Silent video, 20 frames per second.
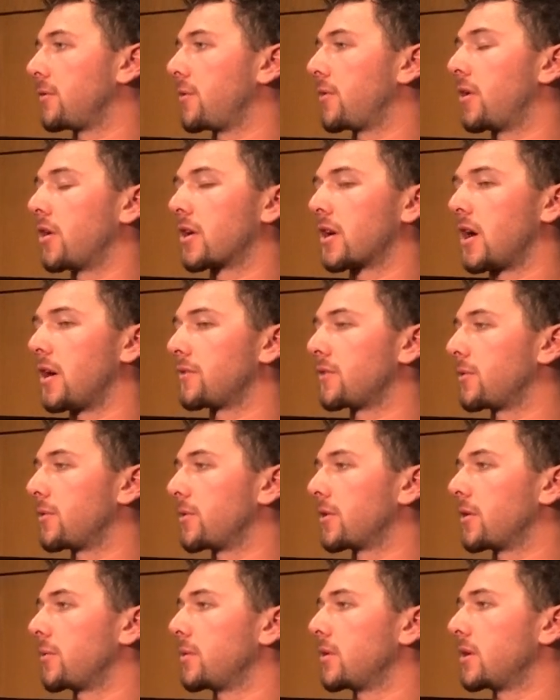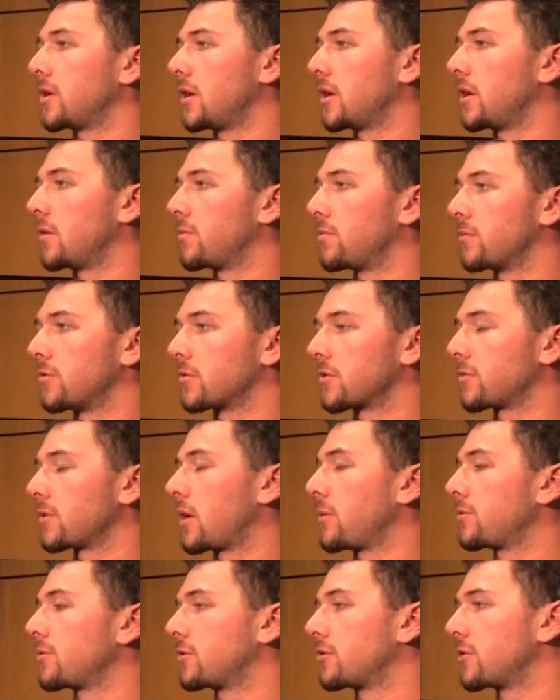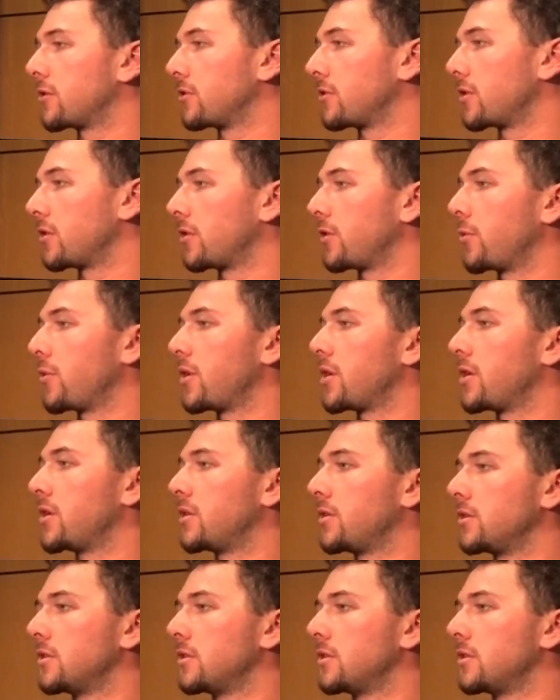We were all confident we were going to win the game. Sometimes it just doesn't go your way.